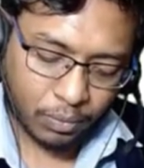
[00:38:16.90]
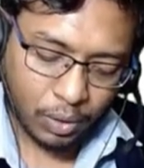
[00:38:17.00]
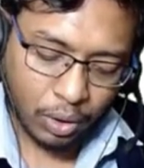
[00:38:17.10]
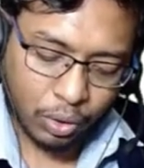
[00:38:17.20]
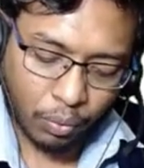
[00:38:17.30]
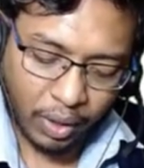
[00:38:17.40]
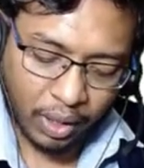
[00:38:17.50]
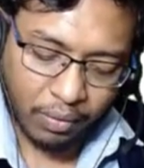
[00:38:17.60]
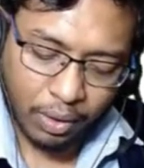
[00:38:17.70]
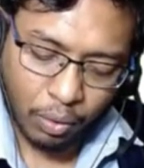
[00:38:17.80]
So
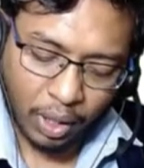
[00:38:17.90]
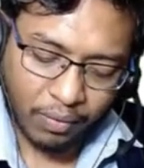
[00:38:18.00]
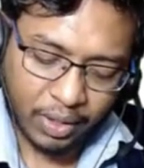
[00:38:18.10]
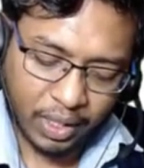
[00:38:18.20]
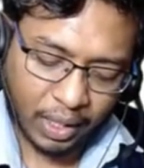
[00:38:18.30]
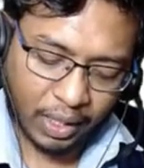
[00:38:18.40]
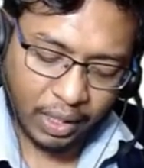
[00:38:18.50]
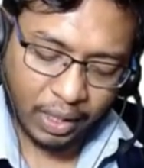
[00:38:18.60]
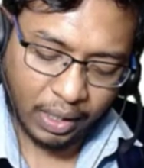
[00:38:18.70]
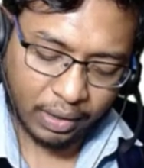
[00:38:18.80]
whenever you have a triangle
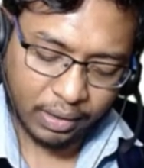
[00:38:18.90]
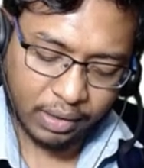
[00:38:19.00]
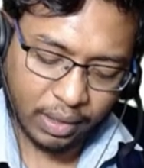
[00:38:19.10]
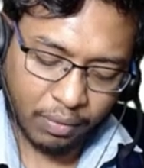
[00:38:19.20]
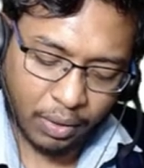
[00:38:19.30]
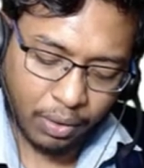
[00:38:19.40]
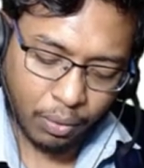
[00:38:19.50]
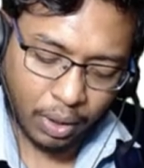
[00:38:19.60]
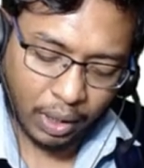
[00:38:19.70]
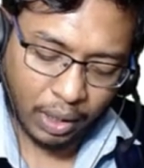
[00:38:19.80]
like this and when you
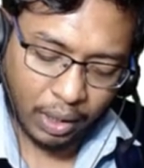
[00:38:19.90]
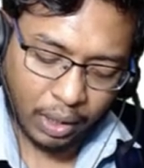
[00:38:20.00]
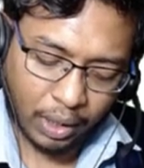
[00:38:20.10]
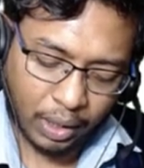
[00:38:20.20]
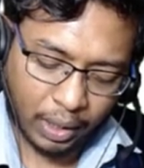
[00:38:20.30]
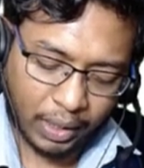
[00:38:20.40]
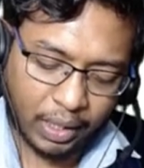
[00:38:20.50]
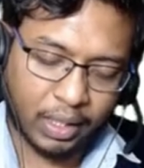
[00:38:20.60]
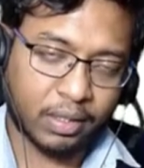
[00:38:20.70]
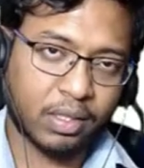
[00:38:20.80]
draw a line
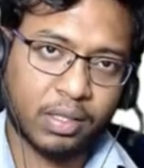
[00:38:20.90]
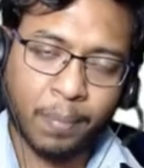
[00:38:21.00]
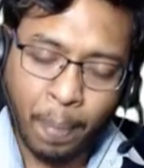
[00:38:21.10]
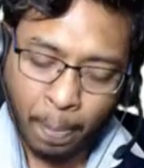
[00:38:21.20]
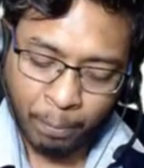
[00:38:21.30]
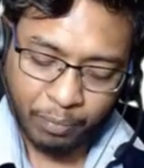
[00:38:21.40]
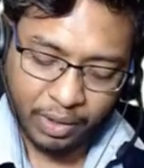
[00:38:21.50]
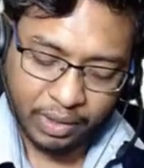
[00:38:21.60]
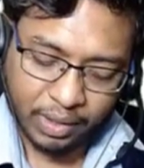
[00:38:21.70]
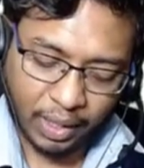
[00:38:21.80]
like this,
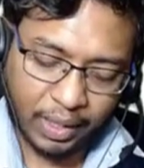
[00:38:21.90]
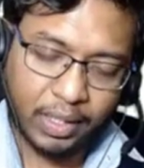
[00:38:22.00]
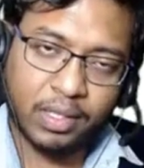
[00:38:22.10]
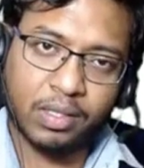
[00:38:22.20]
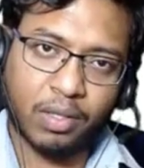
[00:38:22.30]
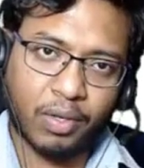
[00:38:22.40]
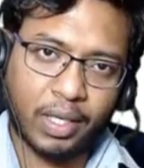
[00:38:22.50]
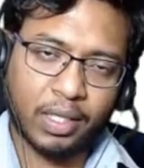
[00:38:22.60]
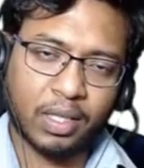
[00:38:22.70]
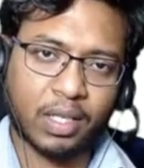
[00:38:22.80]
this line is
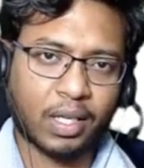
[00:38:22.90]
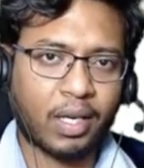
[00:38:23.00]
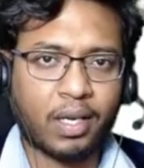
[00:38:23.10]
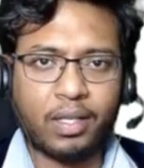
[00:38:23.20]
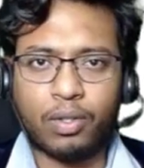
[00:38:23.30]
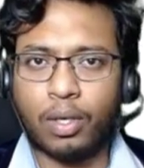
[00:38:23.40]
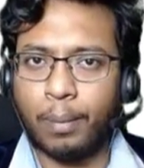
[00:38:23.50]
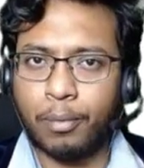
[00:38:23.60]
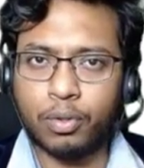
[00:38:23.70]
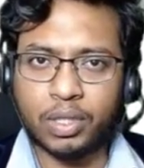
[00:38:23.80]
dividing the triangle into
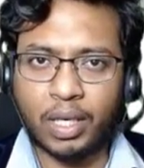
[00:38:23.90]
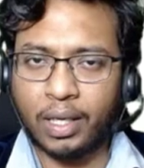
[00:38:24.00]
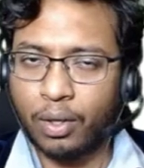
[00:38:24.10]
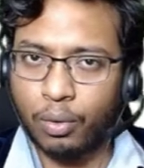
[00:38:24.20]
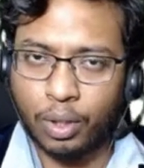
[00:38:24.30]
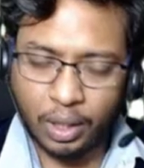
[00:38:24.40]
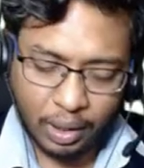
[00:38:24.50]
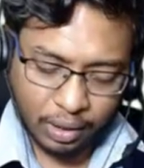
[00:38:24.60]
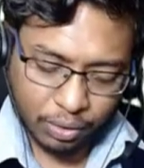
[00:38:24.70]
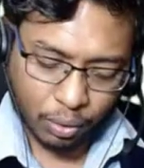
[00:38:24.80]
obtuse and acute.
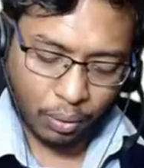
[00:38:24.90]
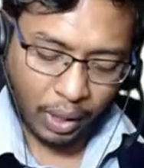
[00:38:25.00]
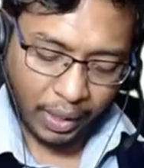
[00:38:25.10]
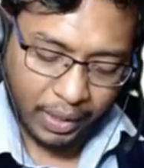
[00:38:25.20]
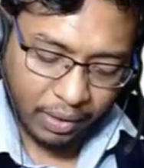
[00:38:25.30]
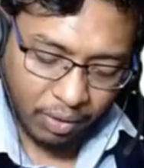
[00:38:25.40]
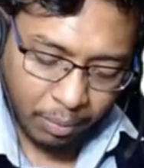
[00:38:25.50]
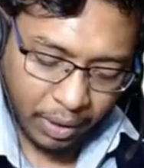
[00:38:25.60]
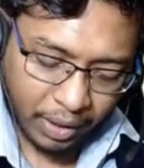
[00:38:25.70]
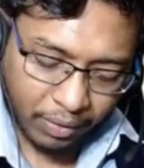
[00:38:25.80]
So height will
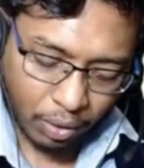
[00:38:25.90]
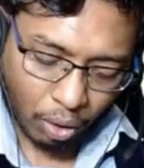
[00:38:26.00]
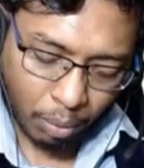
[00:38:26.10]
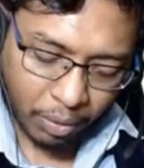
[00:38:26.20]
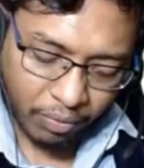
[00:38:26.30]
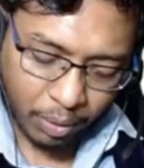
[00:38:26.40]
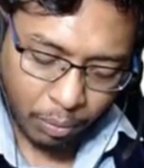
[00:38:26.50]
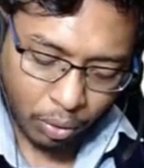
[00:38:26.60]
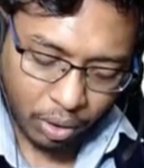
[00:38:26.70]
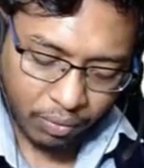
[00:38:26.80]
be anyway common for
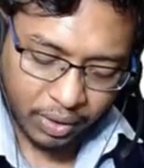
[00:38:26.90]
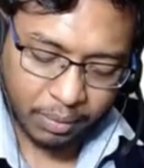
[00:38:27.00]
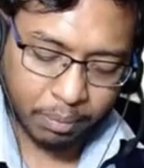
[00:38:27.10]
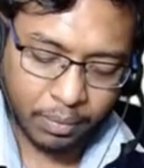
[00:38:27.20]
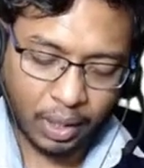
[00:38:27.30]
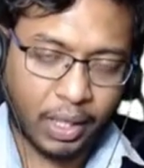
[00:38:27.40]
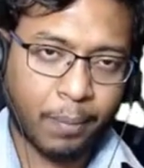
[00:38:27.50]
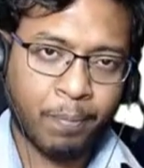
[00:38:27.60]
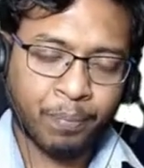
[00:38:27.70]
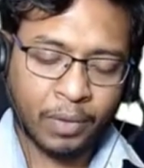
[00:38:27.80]
both of them, right?
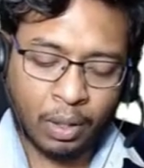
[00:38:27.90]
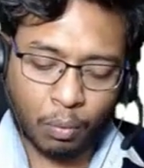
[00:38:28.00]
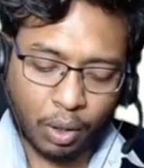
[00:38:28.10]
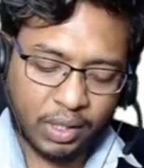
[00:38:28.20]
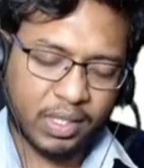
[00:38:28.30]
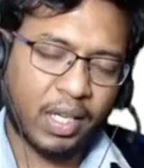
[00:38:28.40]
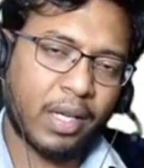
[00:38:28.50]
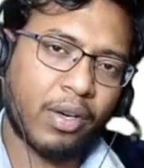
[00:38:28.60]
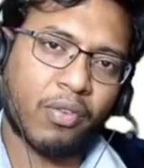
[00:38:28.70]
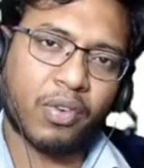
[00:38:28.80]
What is the
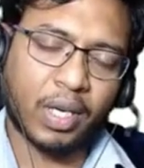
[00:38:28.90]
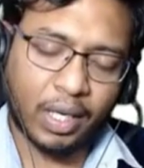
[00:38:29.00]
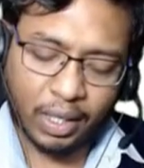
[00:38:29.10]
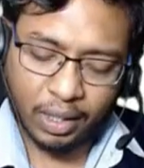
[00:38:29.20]
area of triangle?